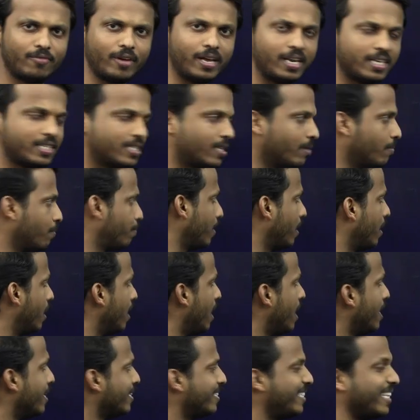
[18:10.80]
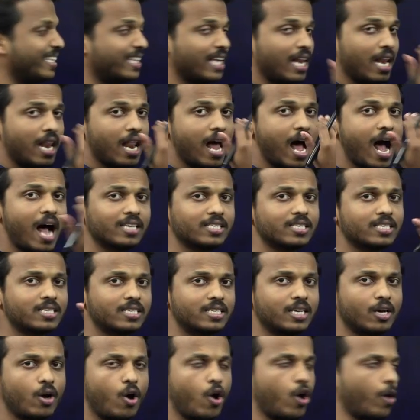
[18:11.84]
Very simple. See the
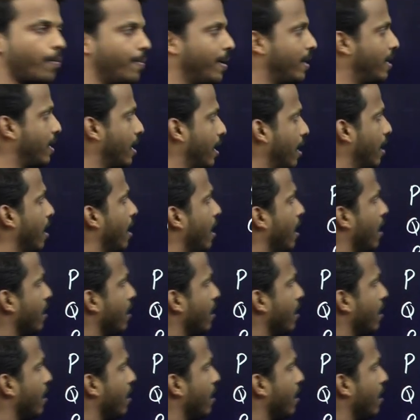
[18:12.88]
last orbital.